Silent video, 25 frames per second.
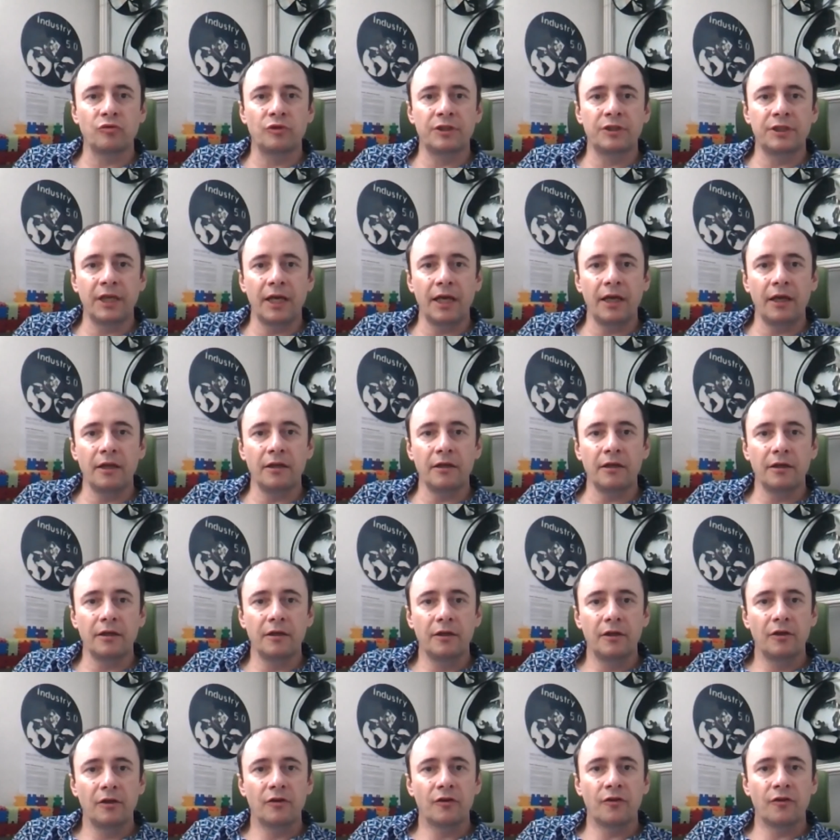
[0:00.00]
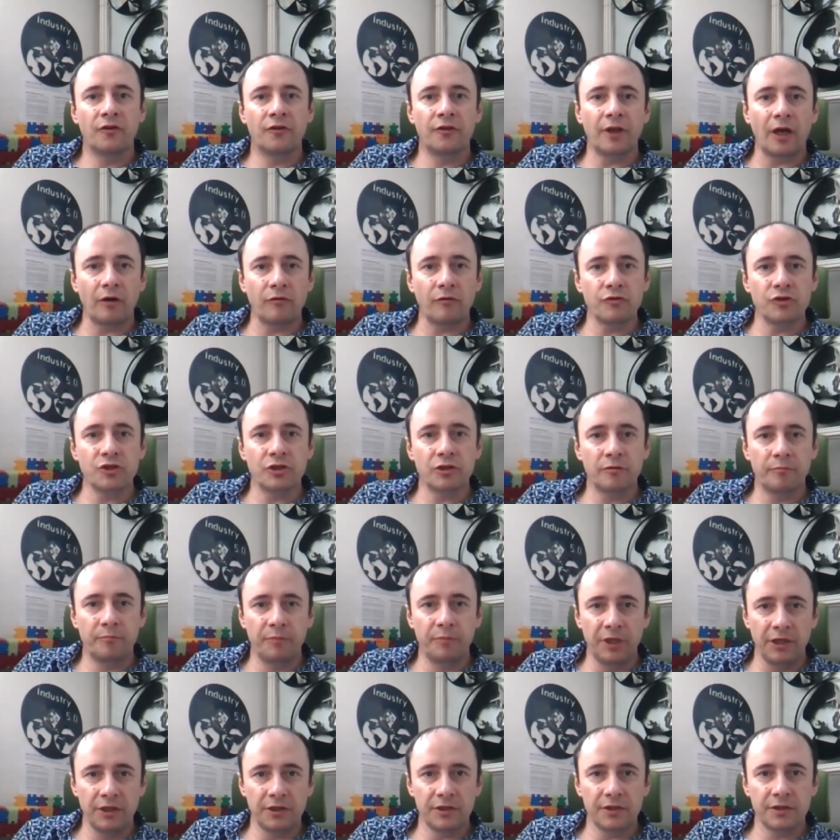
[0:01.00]
to ten thousand
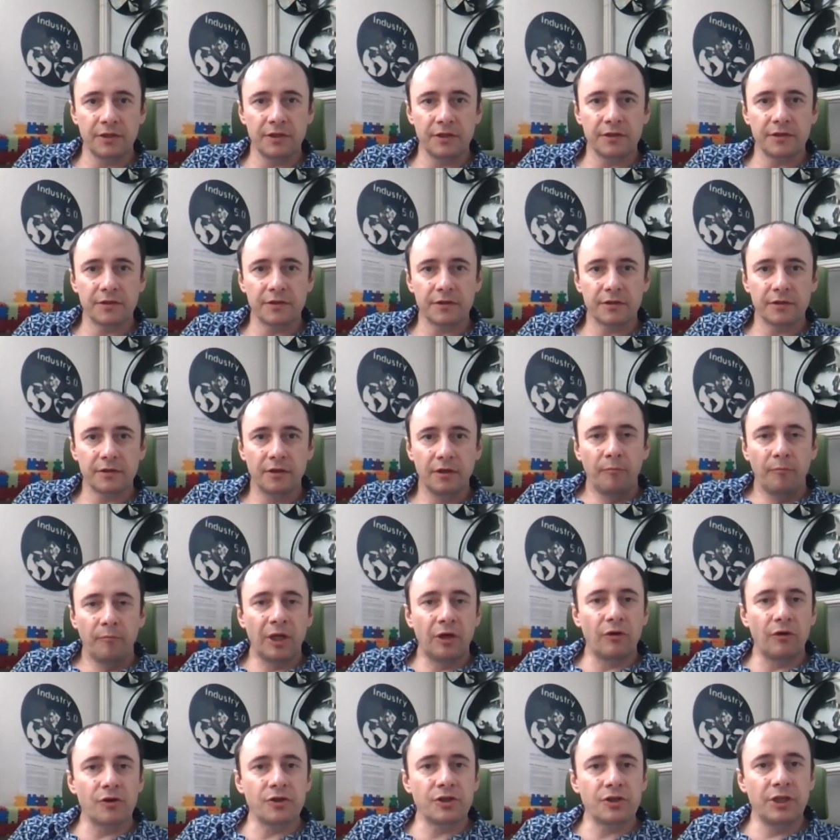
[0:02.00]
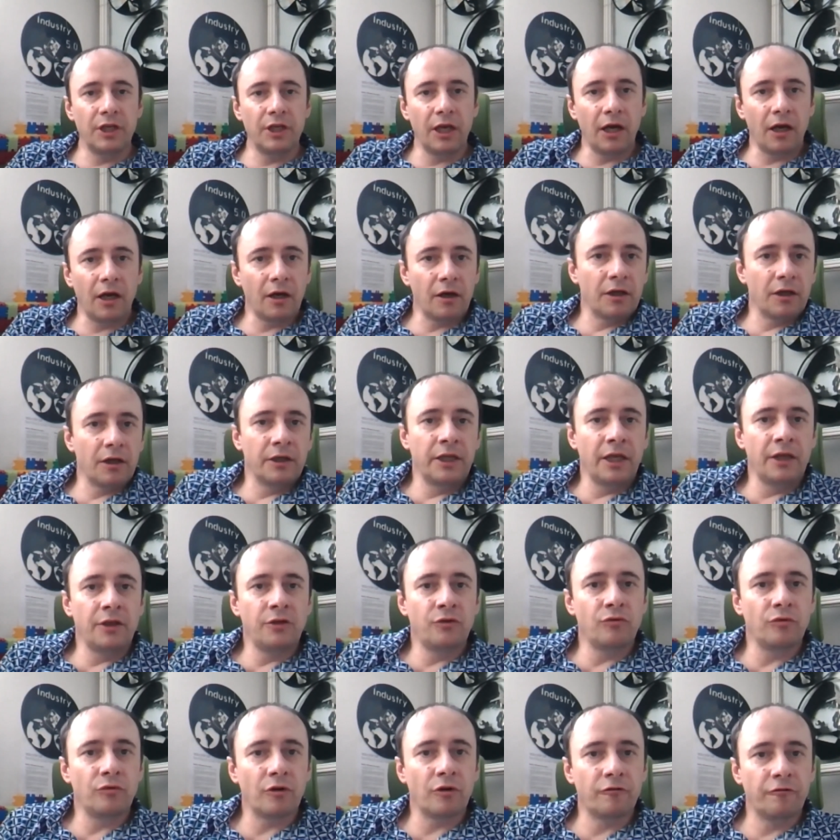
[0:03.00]
pieces because they, are, they
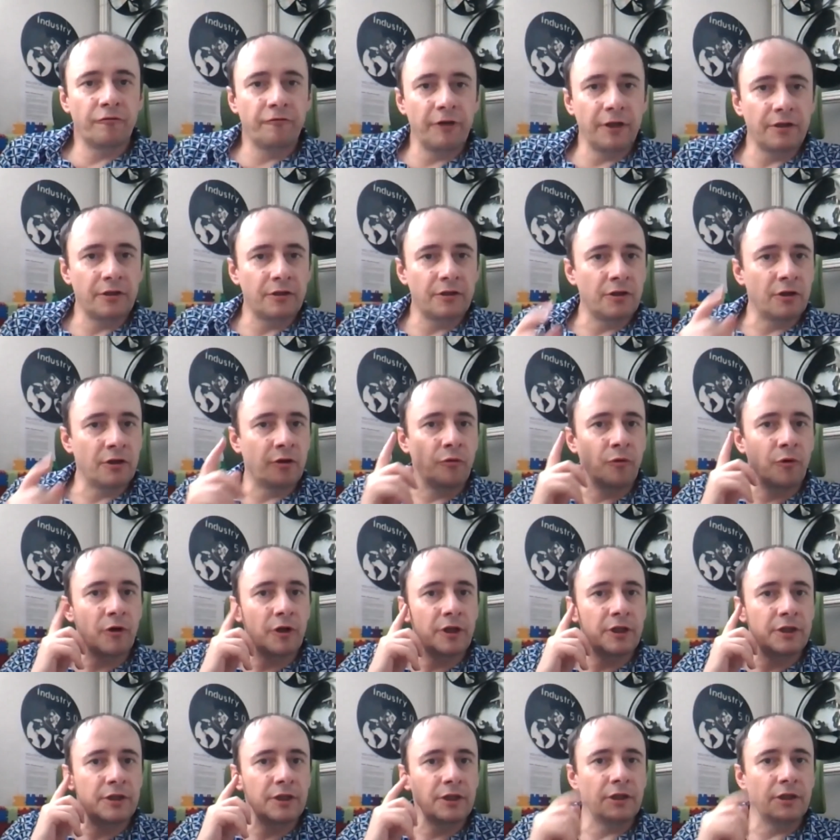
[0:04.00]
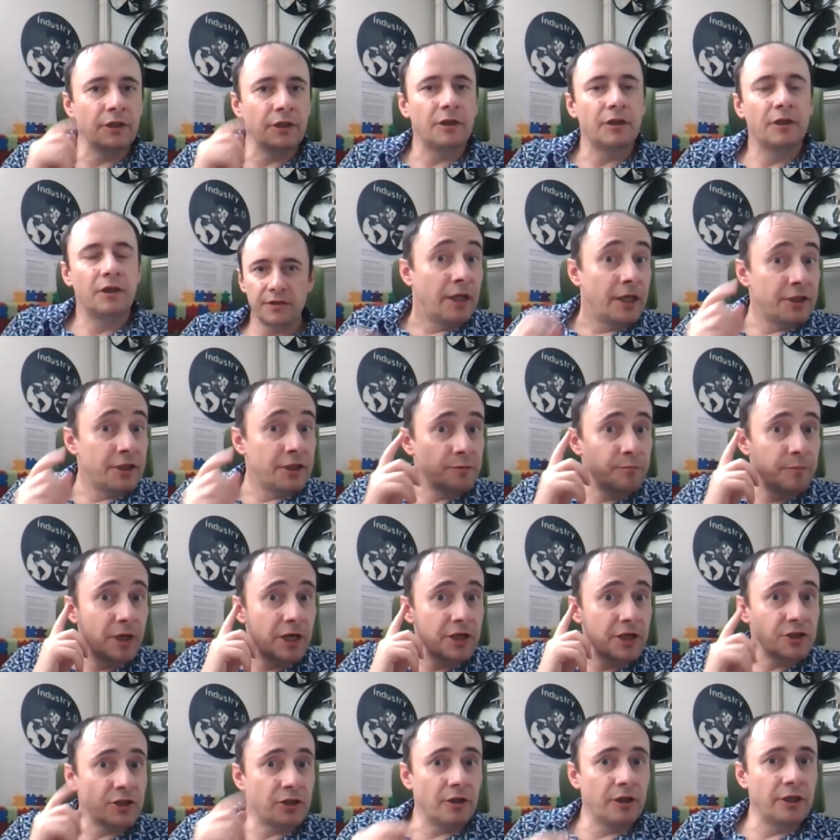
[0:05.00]
do not fit the quality,
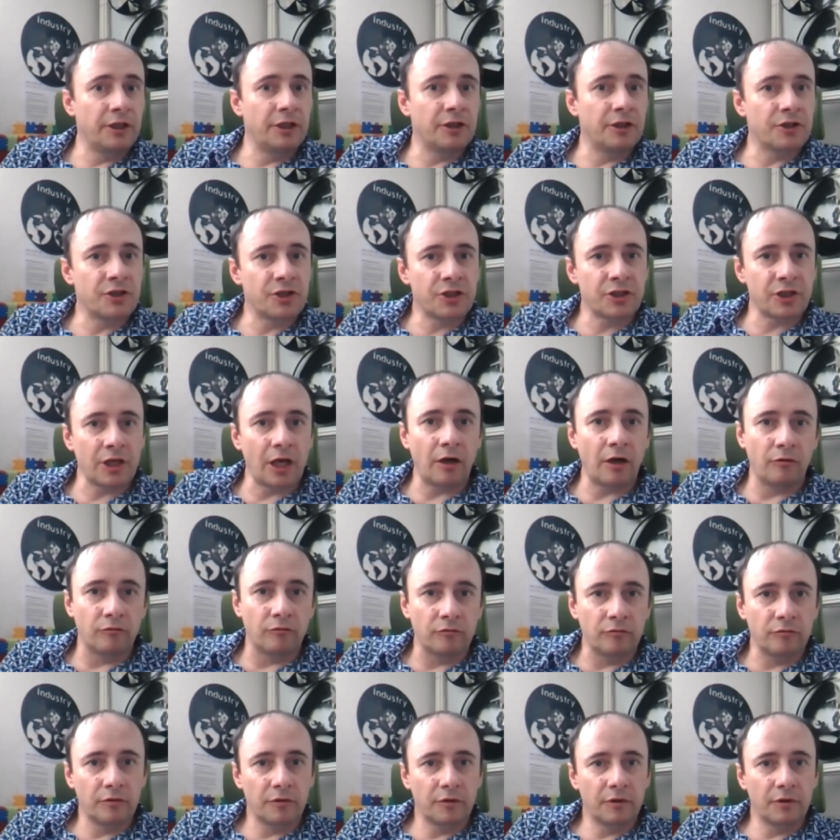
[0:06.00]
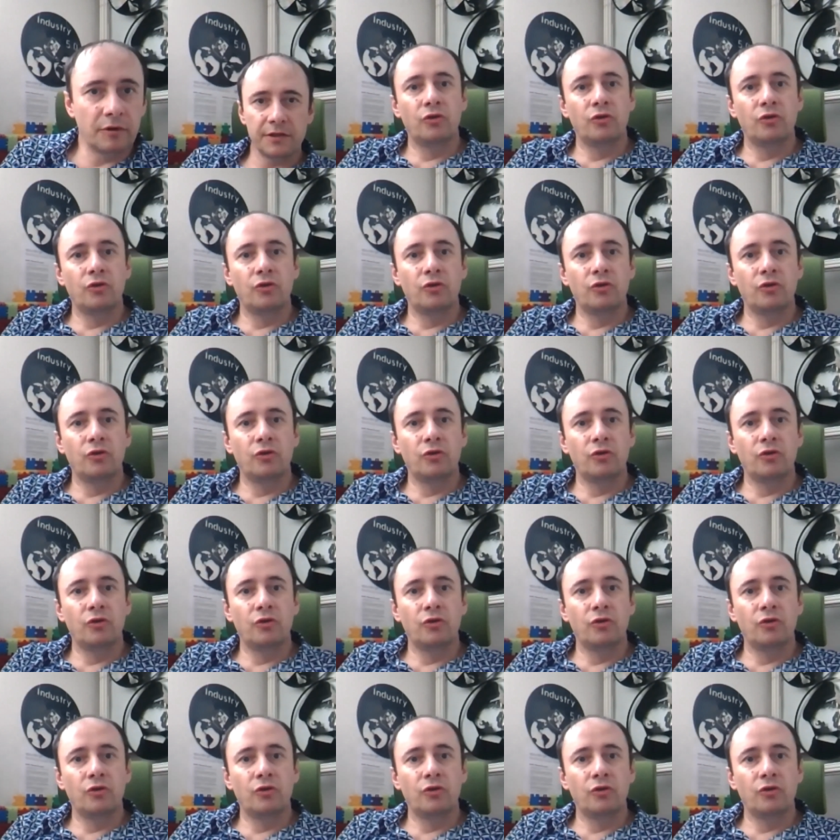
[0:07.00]
especially the sound.